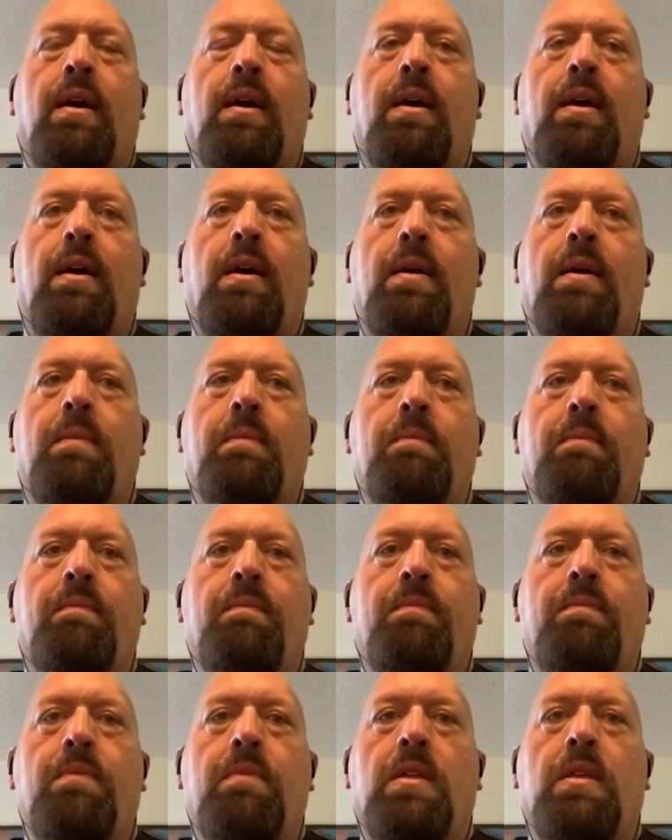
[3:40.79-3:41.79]
Um,
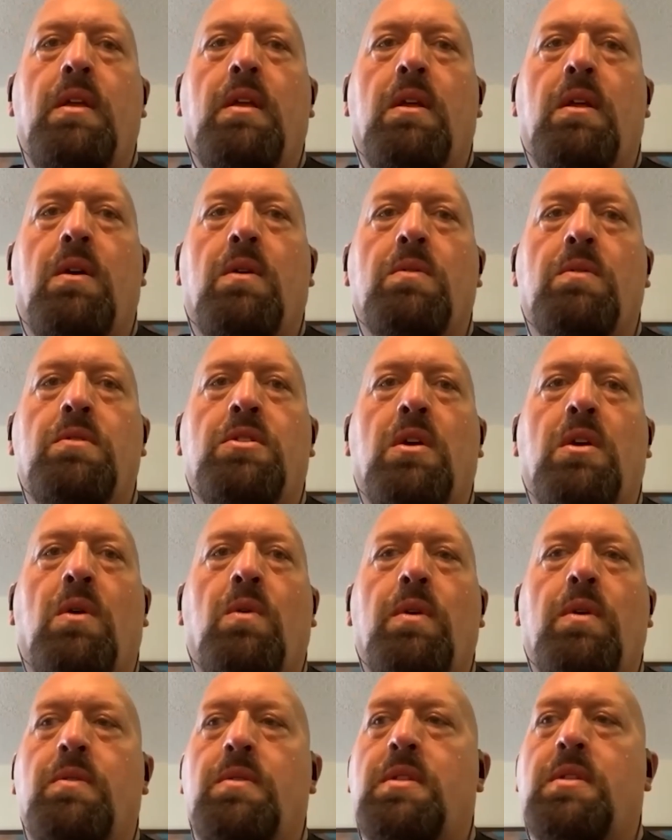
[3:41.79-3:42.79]
you know.
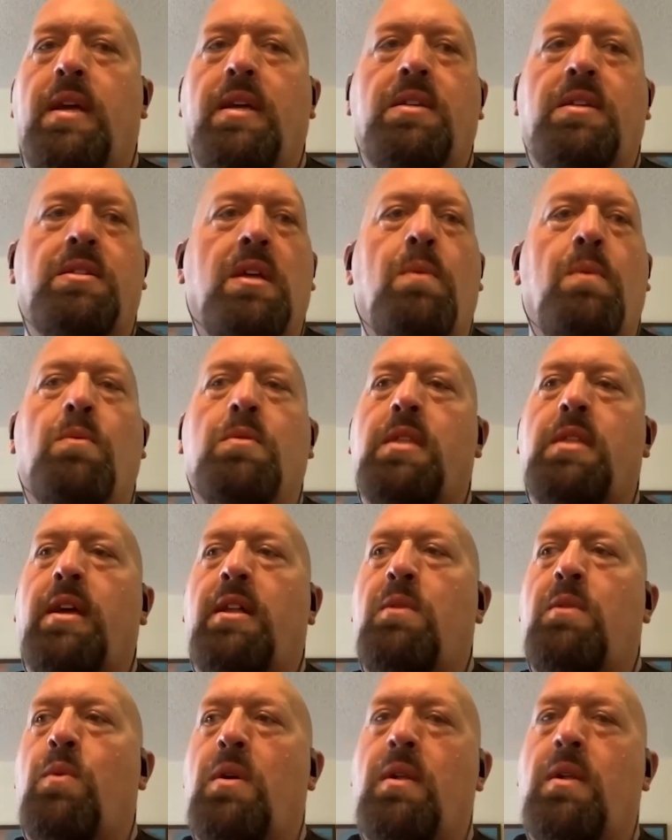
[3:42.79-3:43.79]
So it was like some was
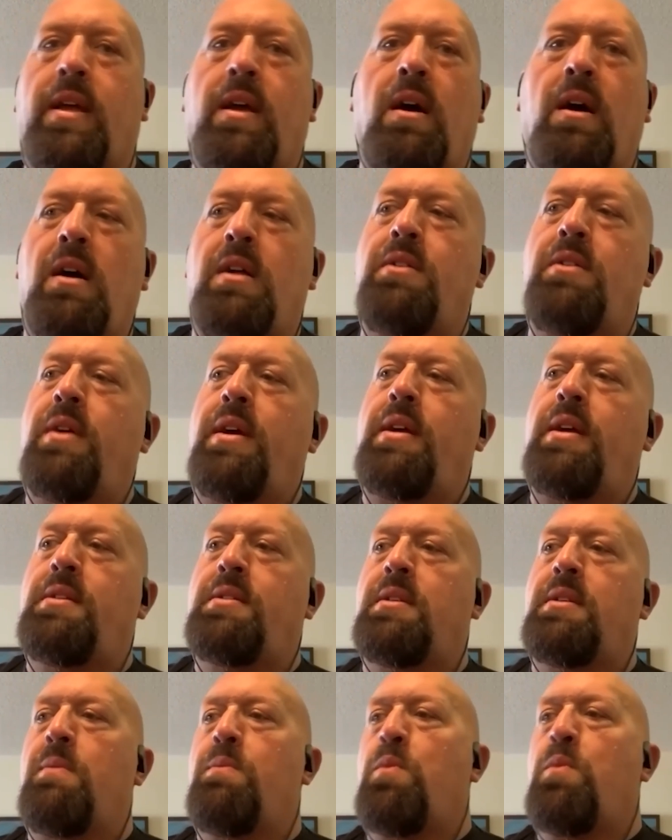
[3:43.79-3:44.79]
like work like Andre,
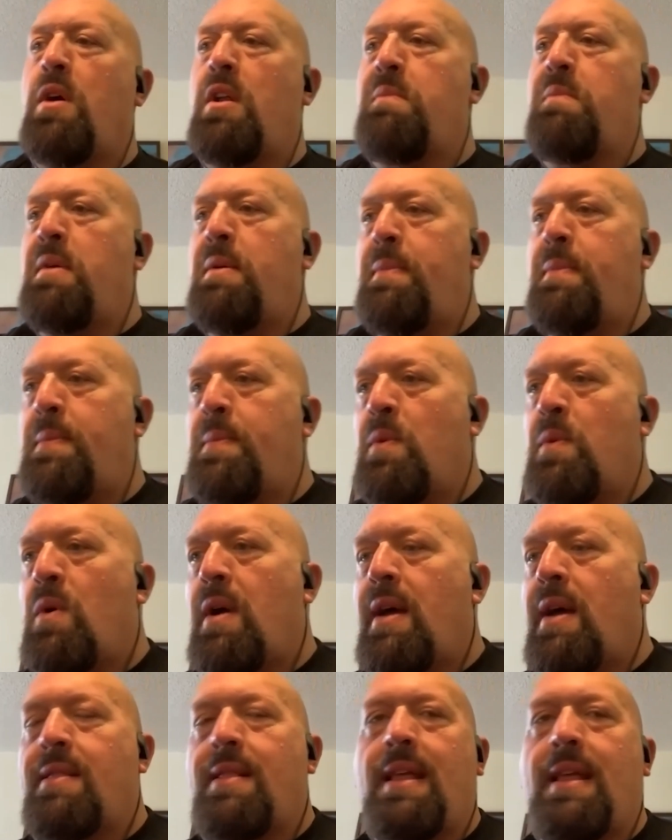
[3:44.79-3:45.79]
some wanted to be
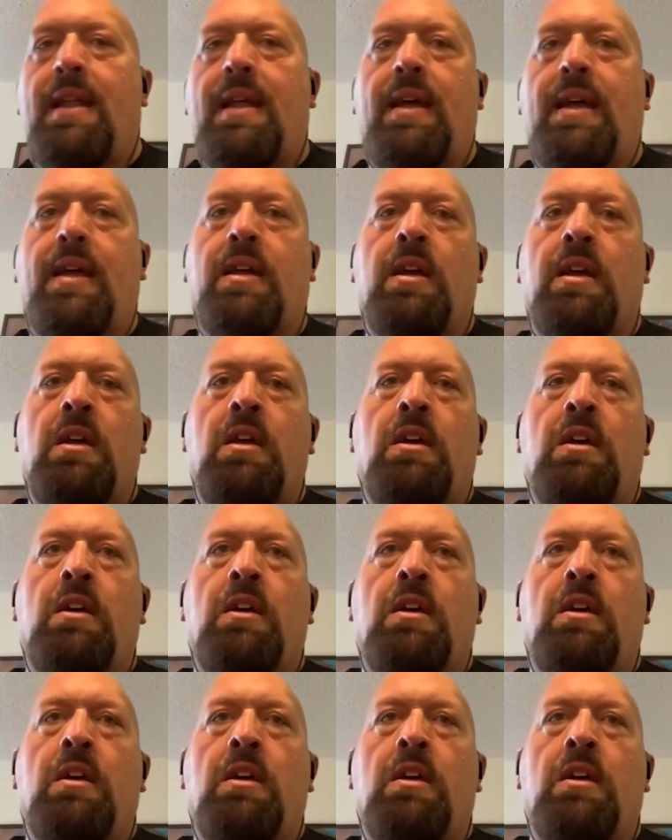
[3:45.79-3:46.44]
more athletic.